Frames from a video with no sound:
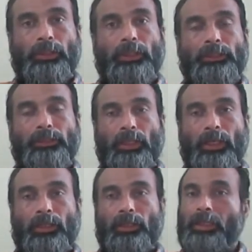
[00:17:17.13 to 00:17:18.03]
these
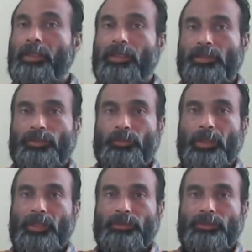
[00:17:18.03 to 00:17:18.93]
are index
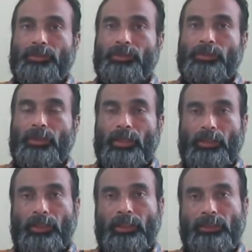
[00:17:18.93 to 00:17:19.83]
based,
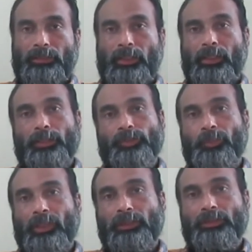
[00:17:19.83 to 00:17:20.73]
array is index
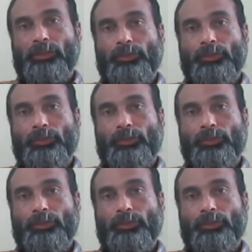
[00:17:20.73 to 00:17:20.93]
based.